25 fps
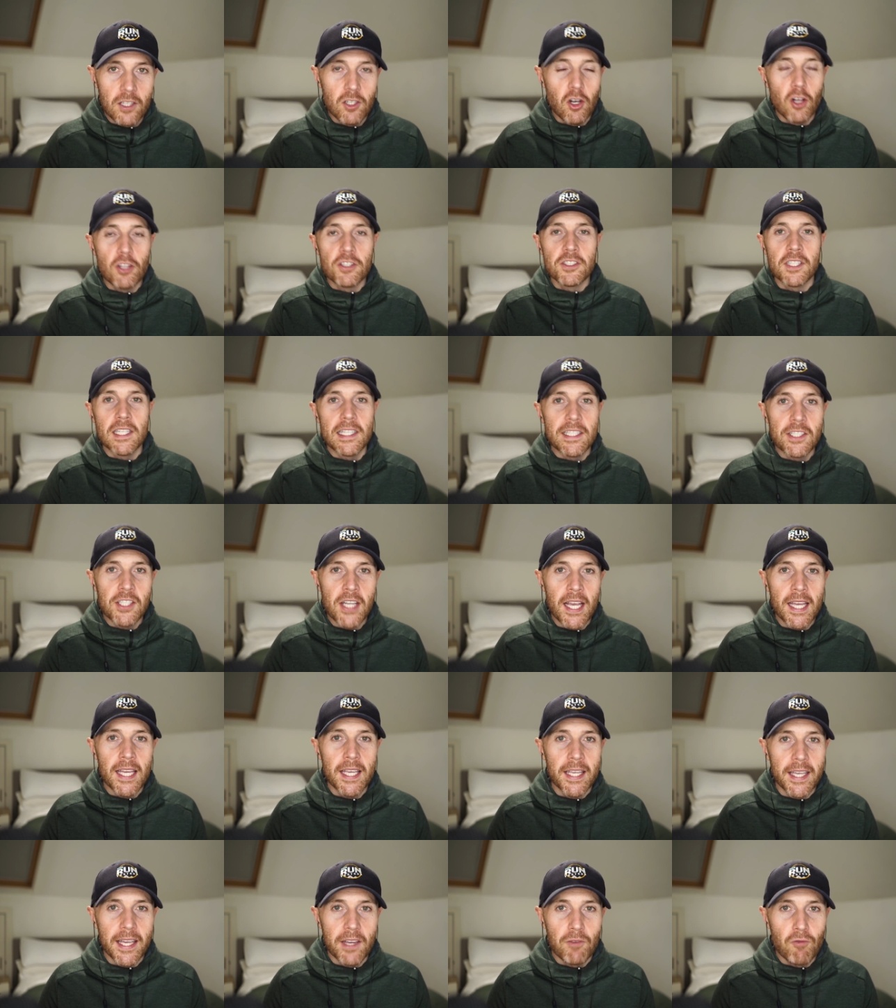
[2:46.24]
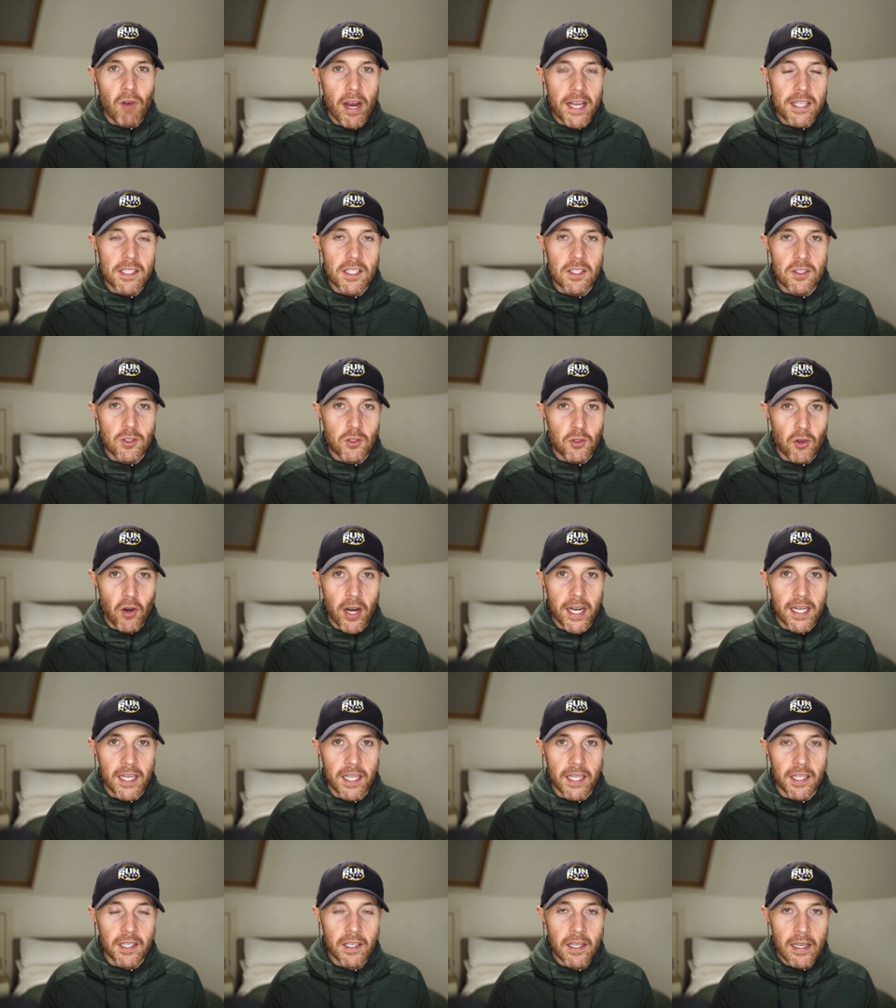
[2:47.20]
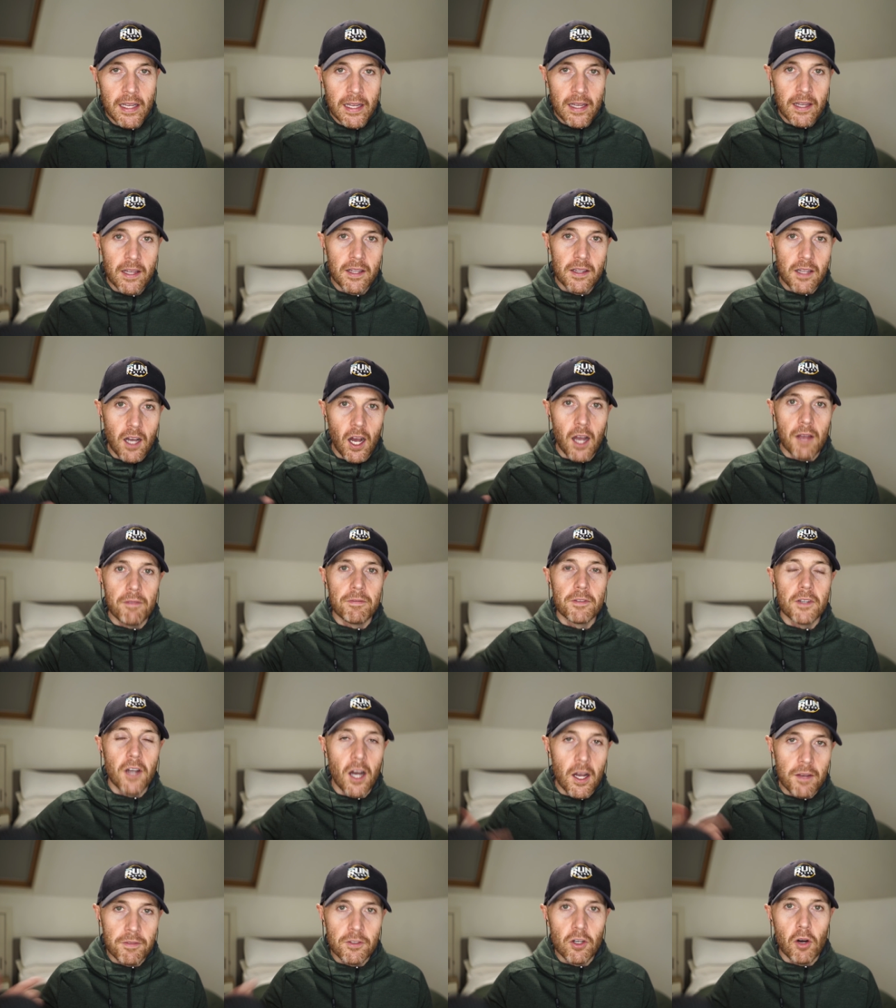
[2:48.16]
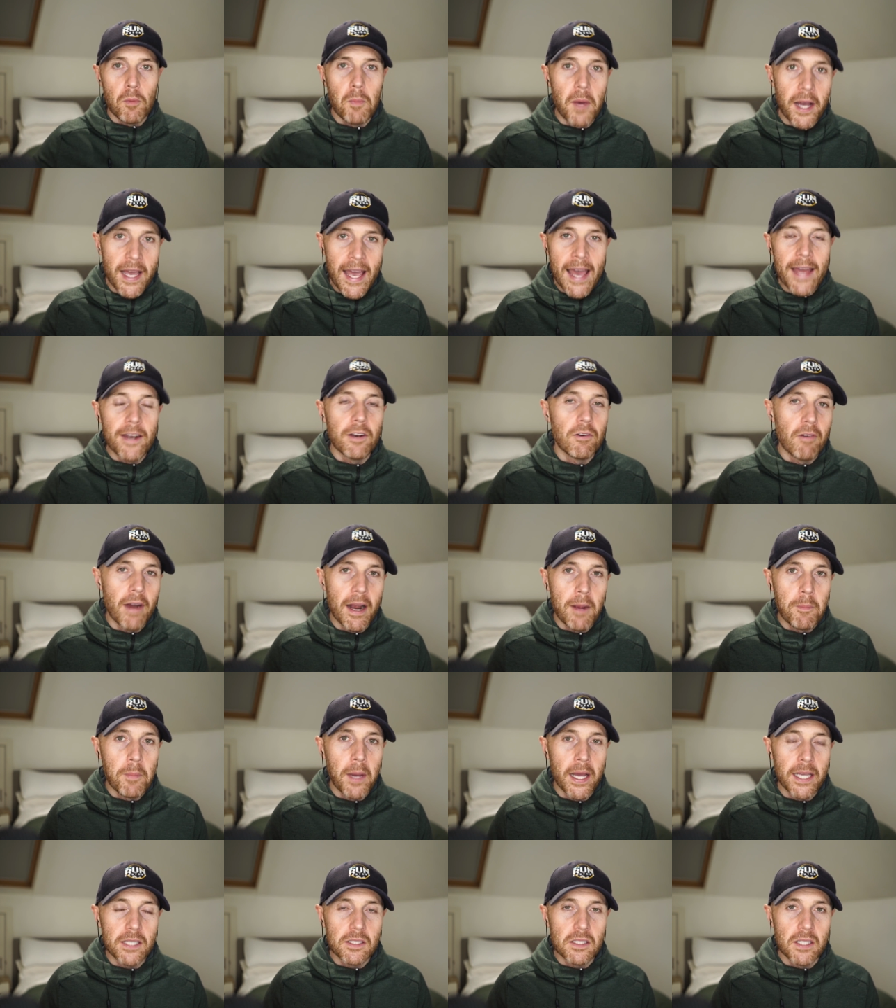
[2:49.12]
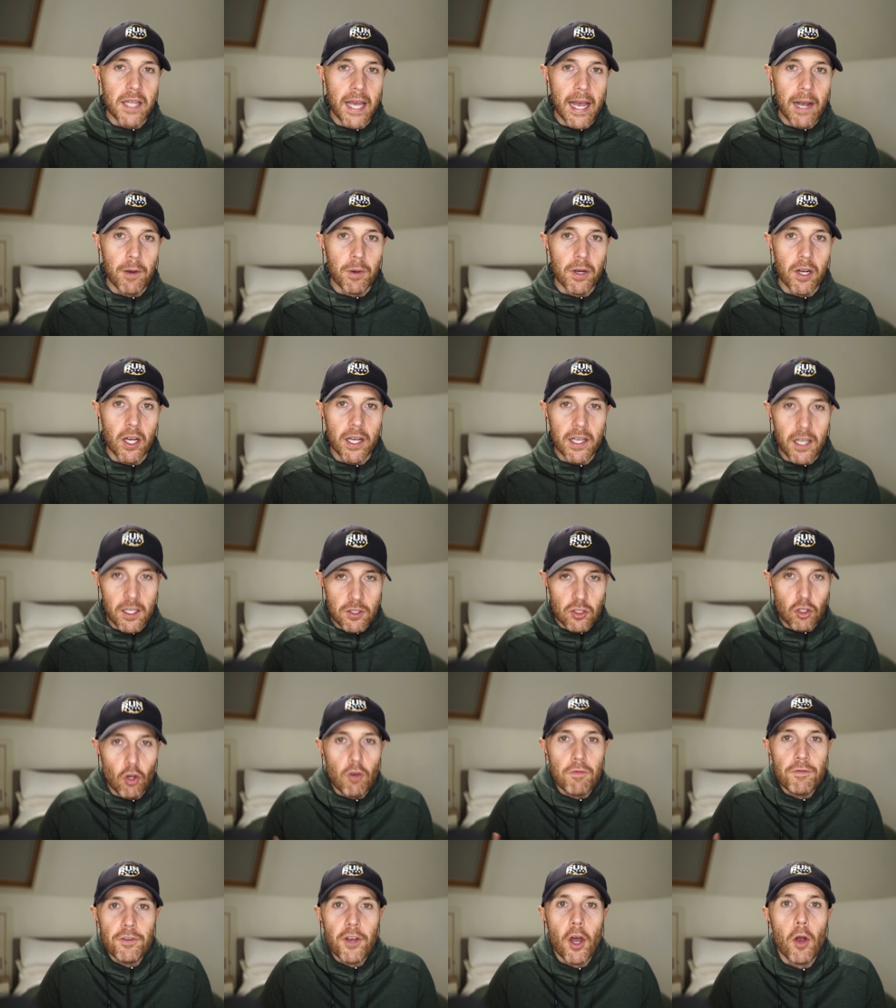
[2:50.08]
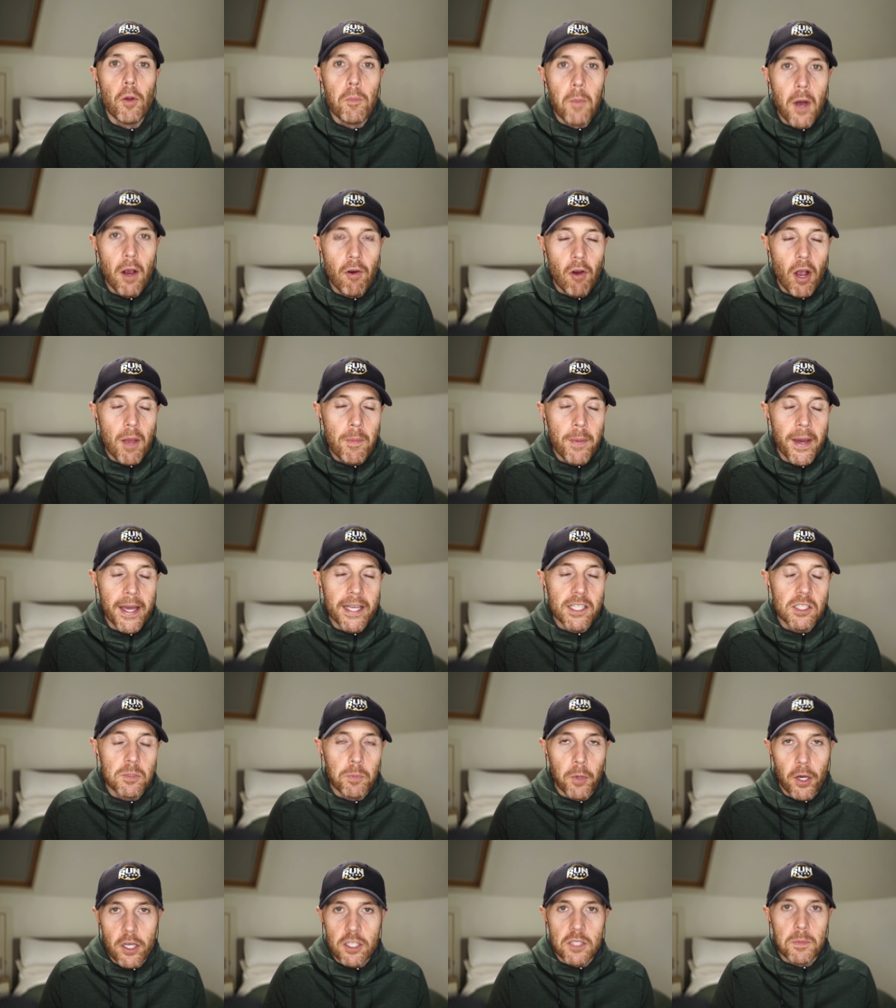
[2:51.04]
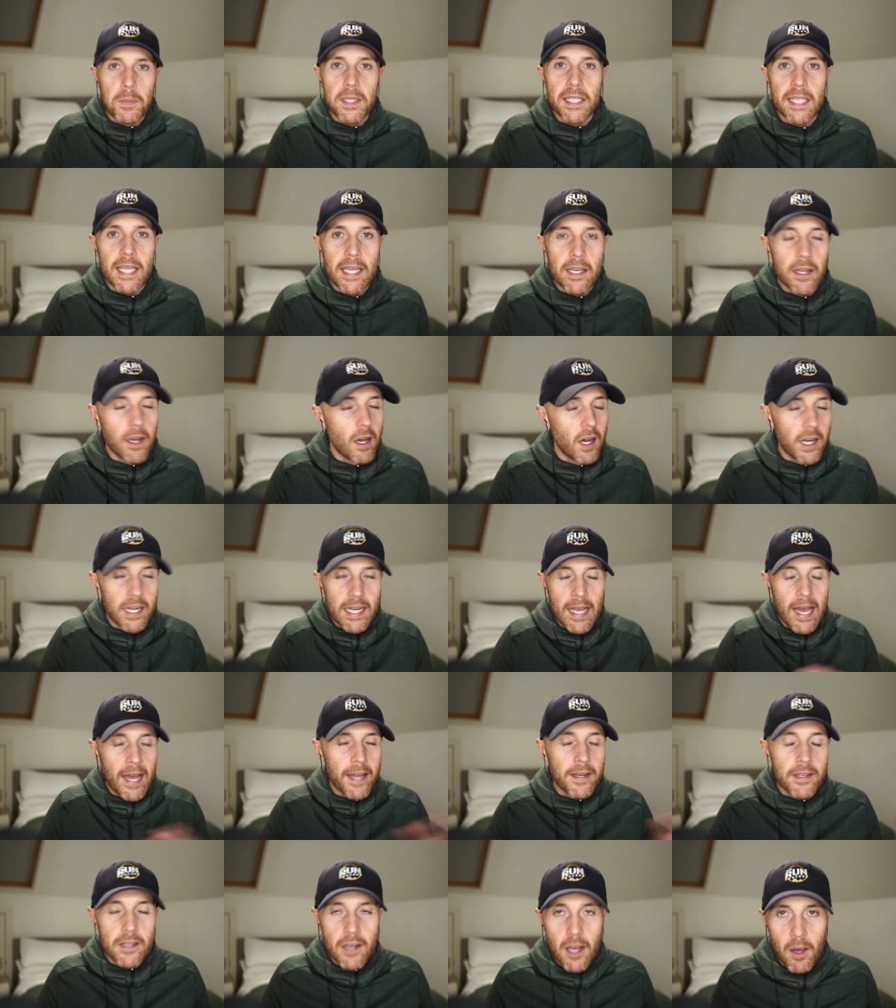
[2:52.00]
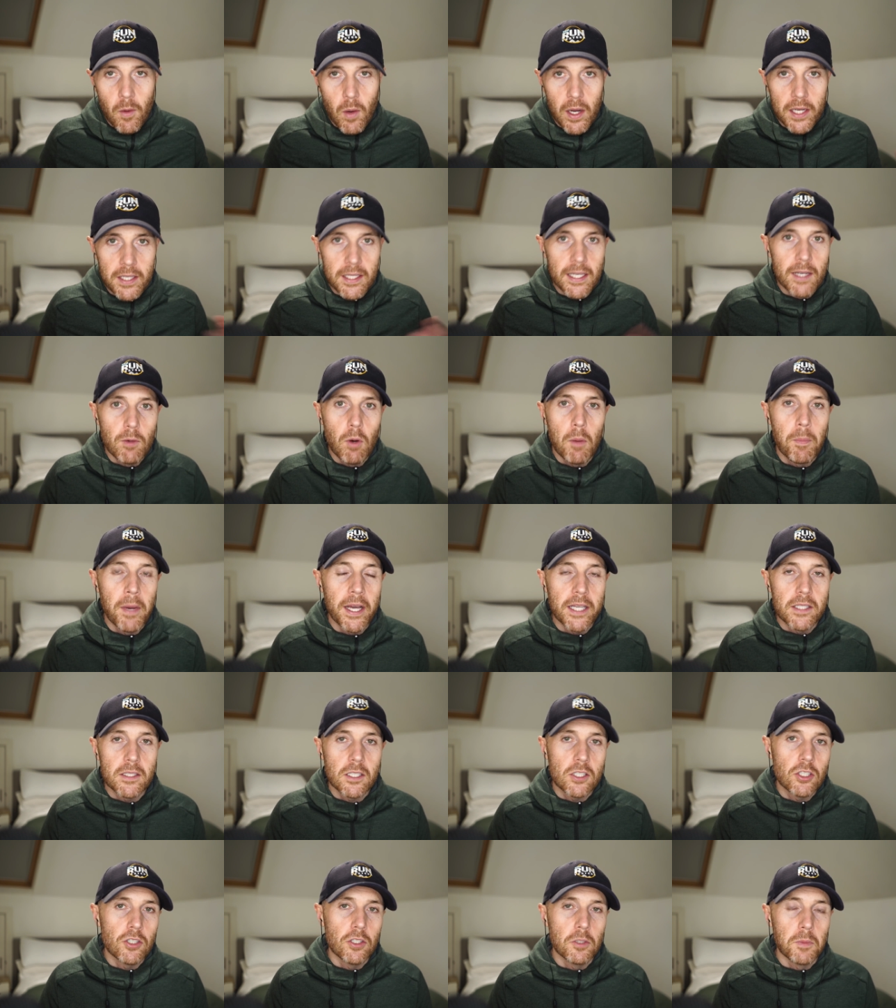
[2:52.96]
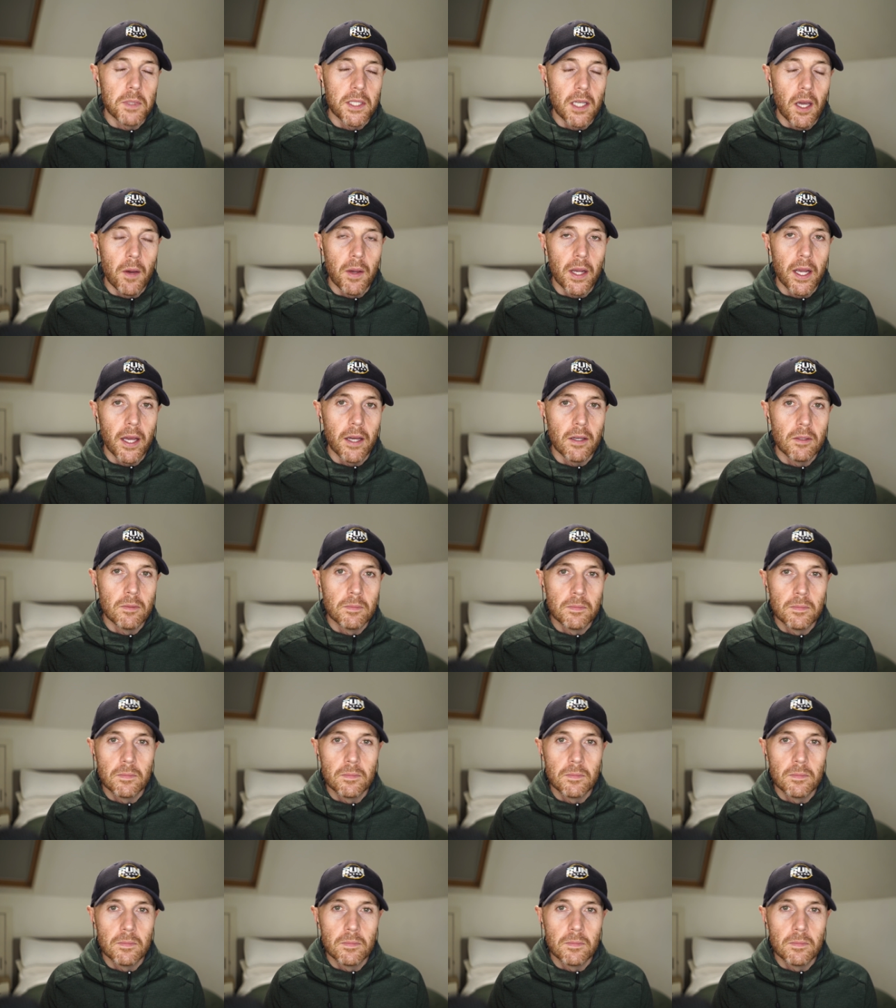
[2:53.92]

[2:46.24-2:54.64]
constantly checking it in races and training, I've got my head around pace now, and I sort of know my right pace. But as a beginner, I had no idea what pace I should be going at.